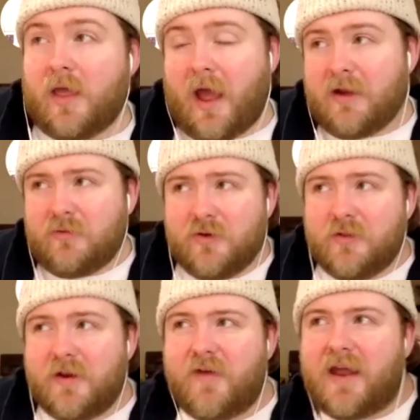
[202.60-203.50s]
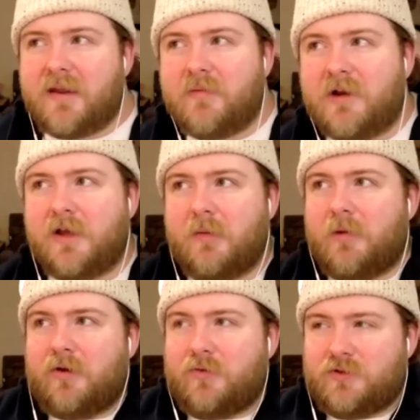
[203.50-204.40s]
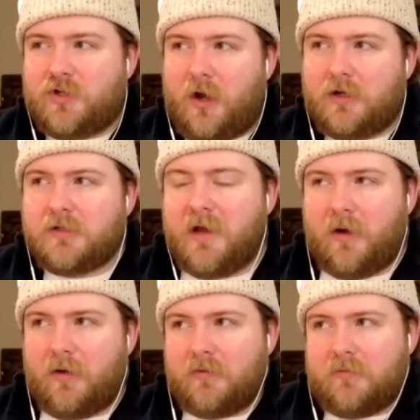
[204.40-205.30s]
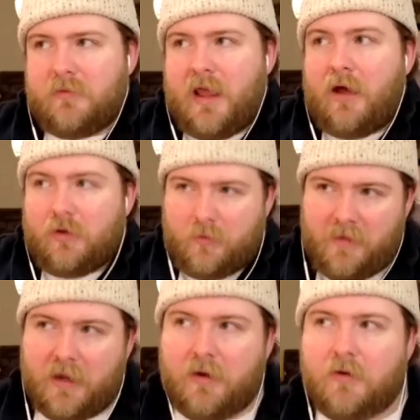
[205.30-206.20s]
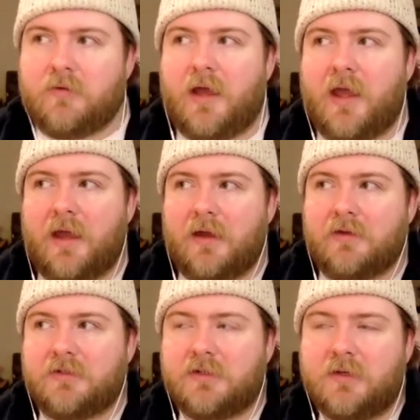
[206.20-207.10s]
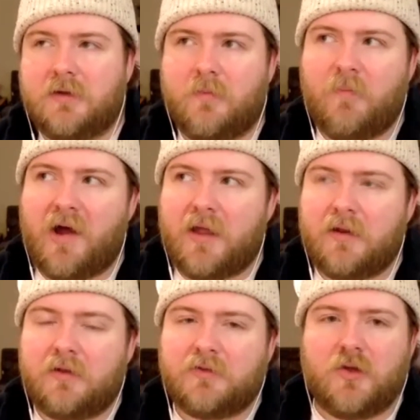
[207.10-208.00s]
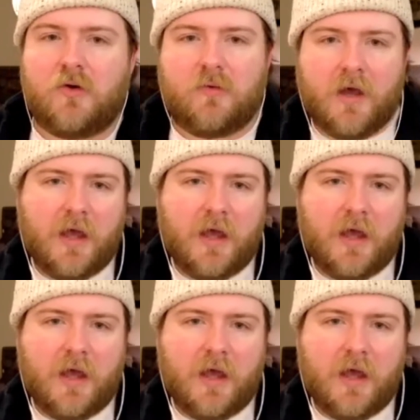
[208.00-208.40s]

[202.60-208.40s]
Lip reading: I don't know that I've had anybody come on who's talked about El Camino, but so it